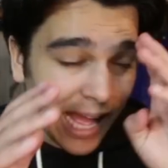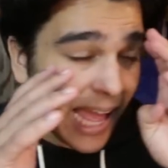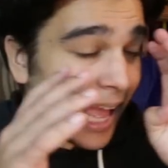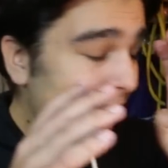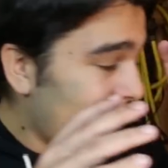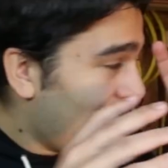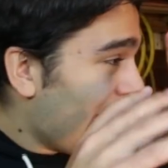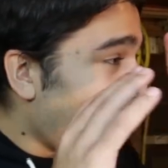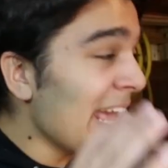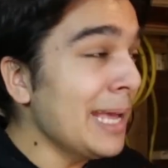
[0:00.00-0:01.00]
I, uh,
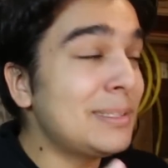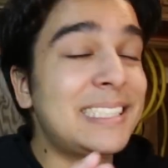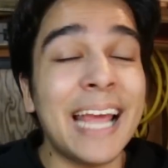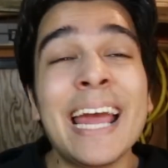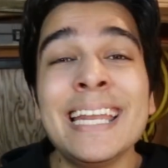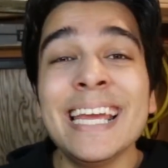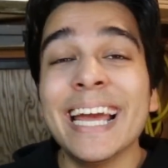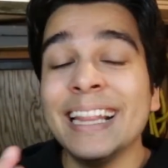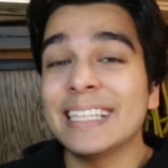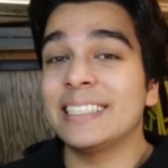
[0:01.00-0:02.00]
I am standing
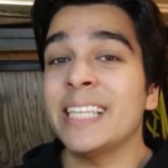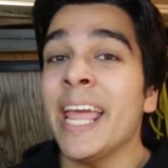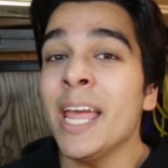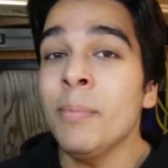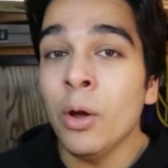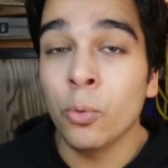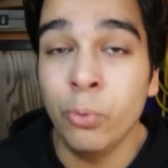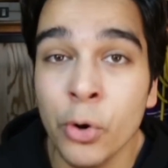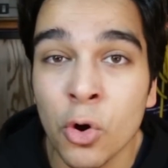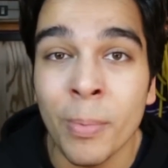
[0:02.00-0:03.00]
in the same
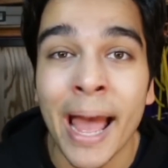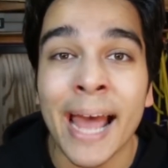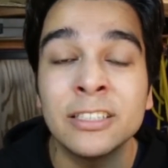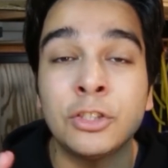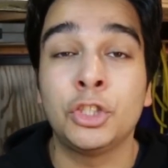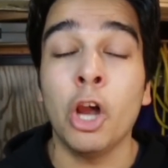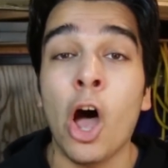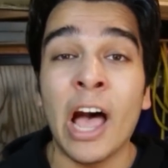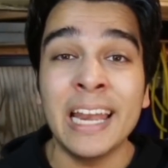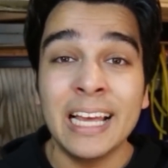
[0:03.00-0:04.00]
room as
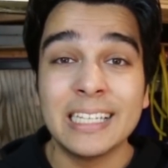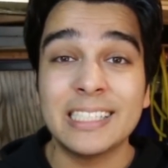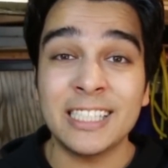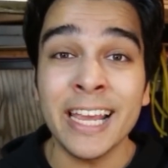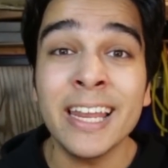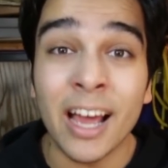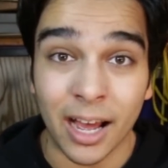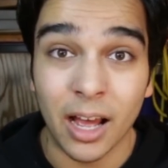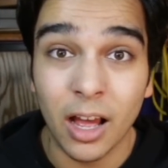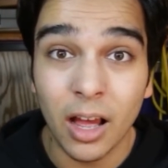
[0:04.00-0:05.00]
John Cena.